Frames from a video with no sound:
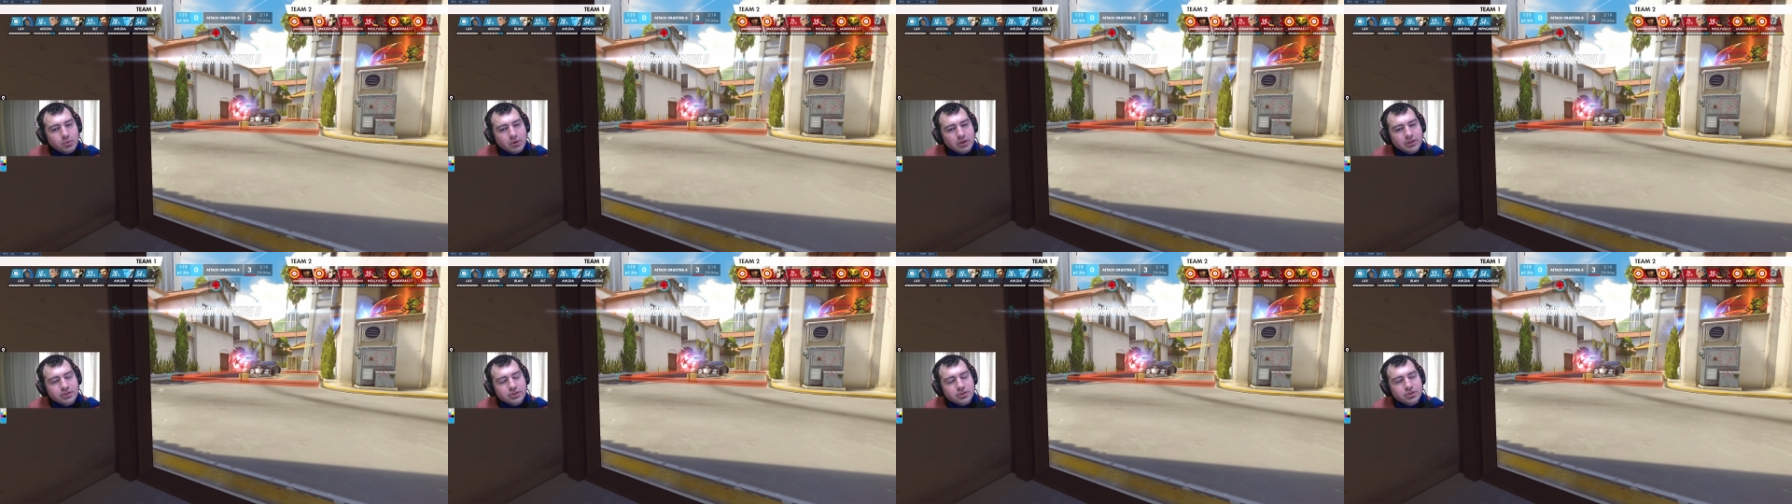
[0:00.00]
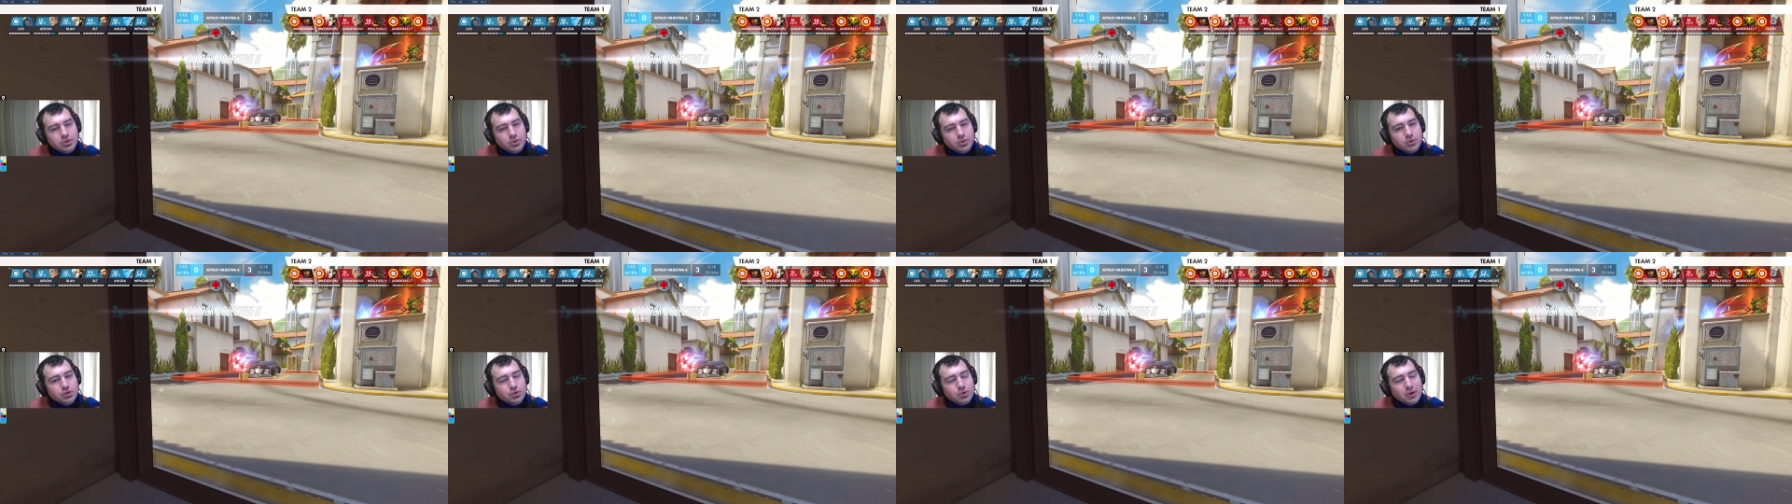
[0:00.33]
ones
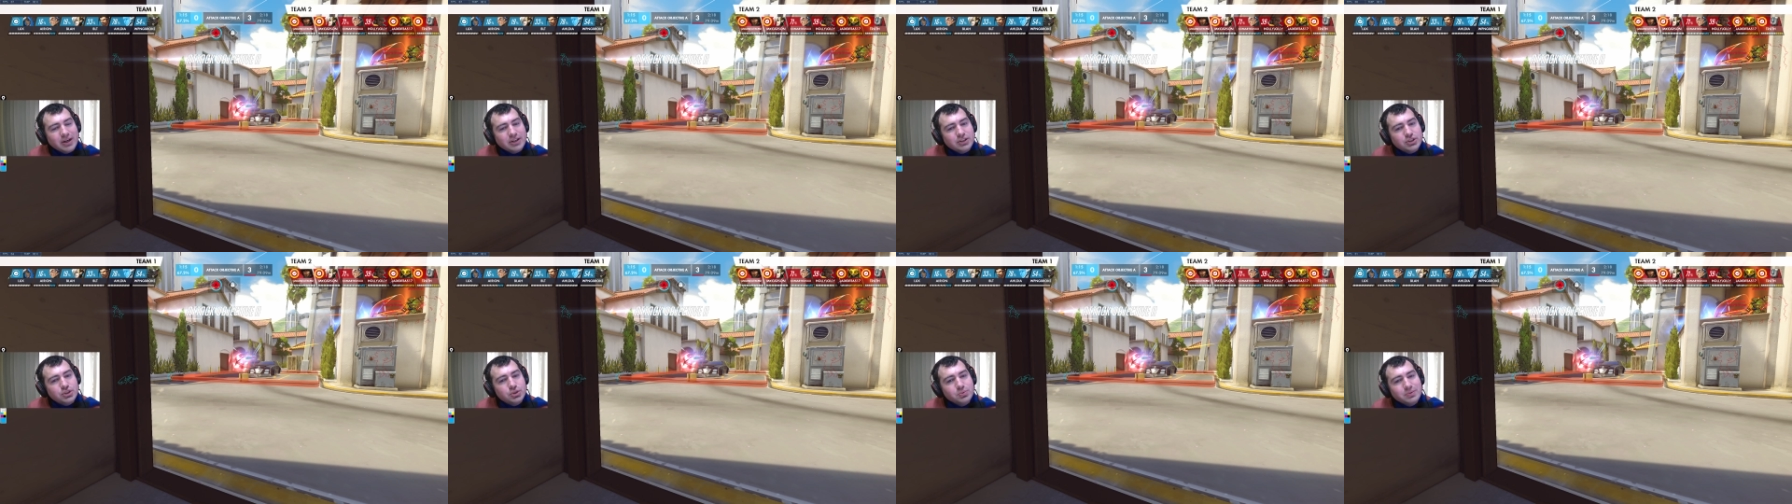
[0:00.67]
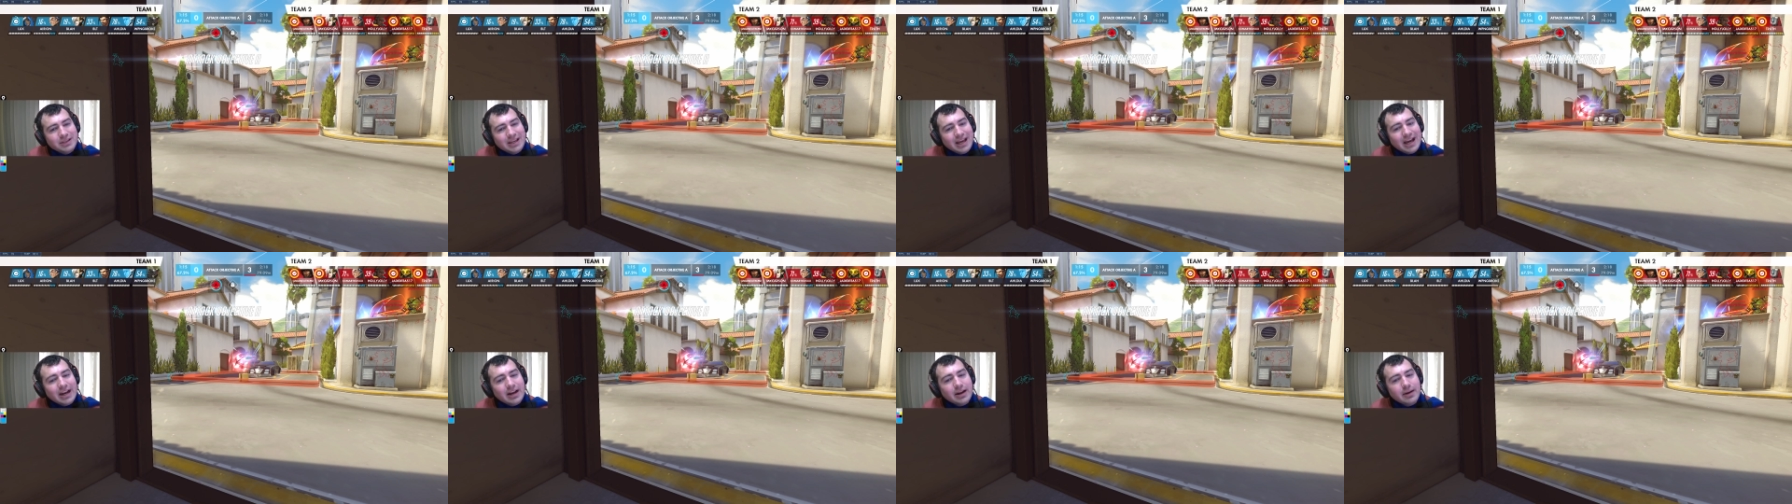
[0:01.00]
who are trying to
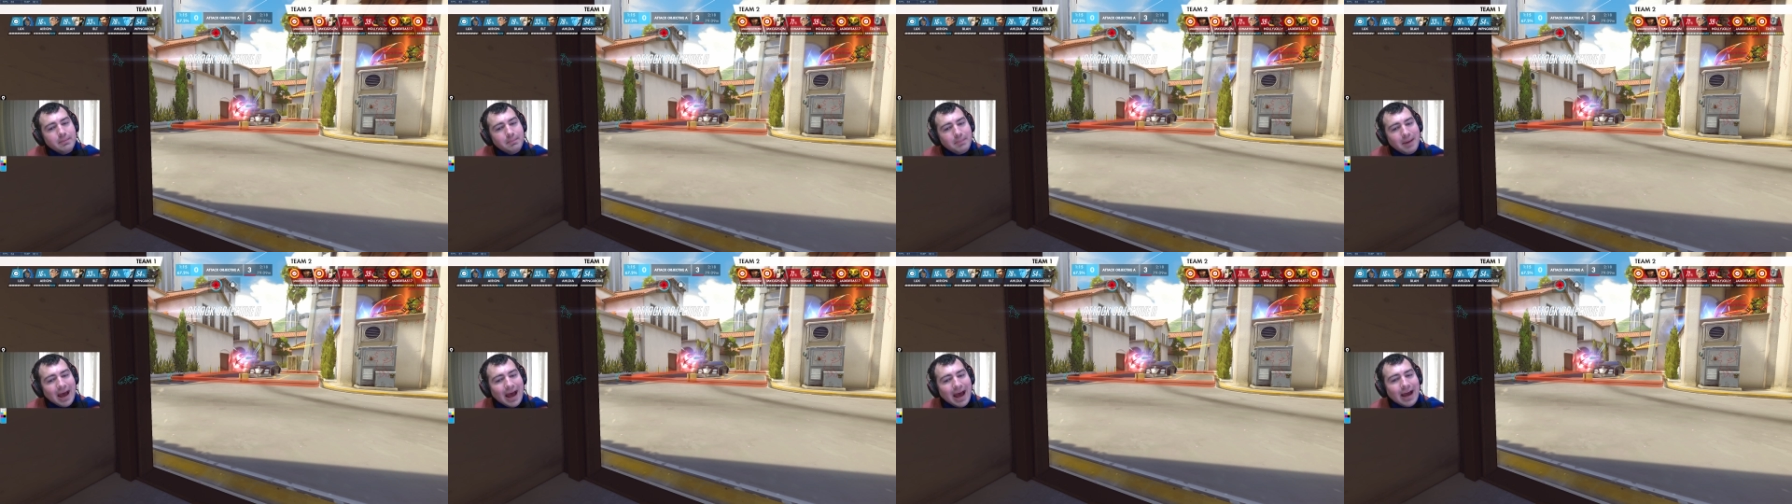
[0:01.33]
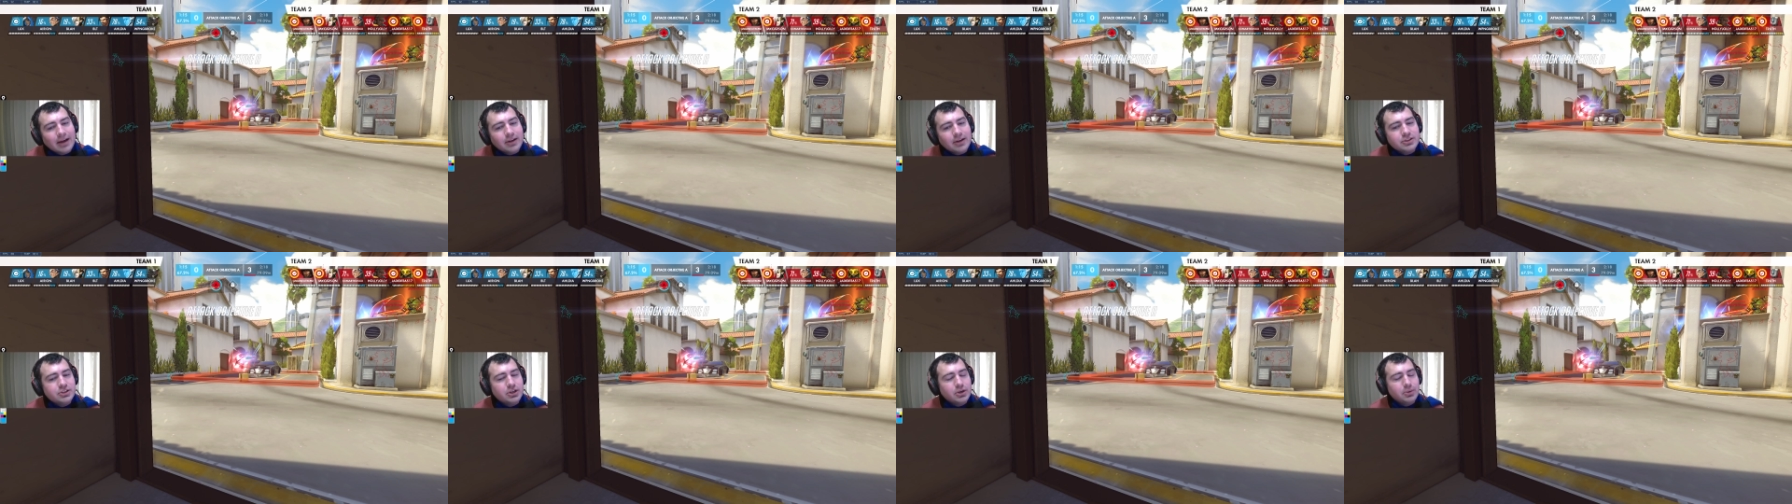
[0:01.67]
get it
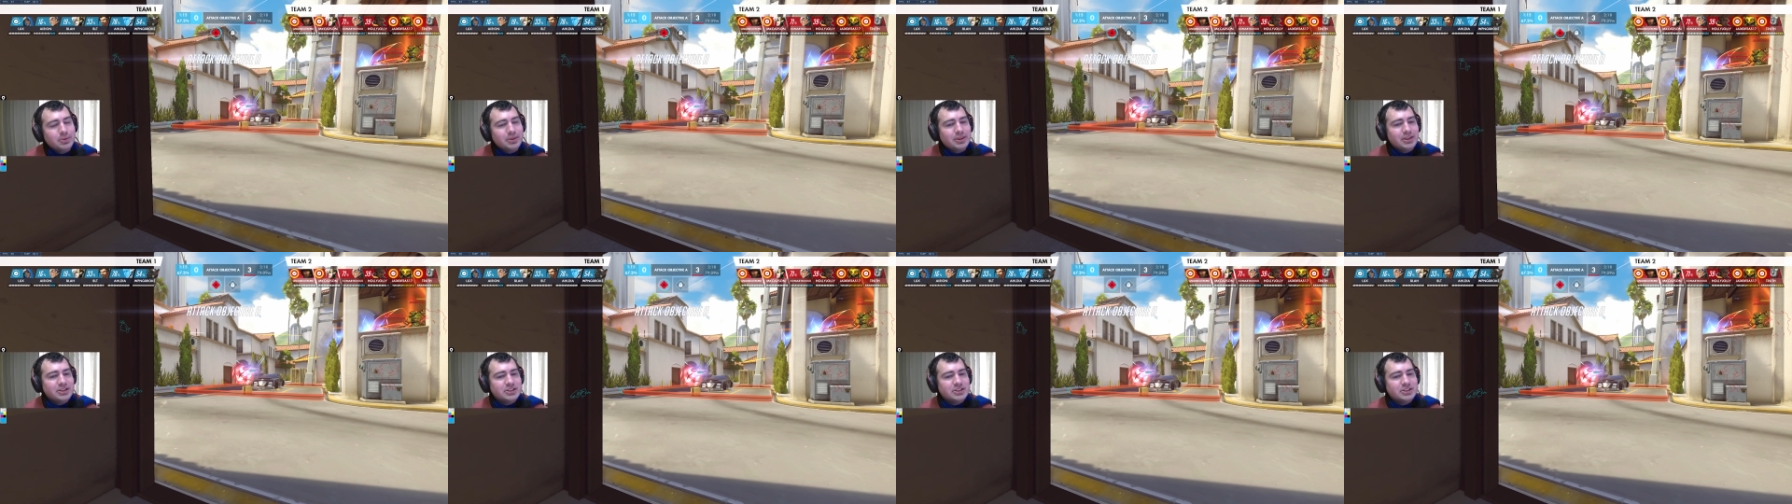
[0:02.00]
back. So in this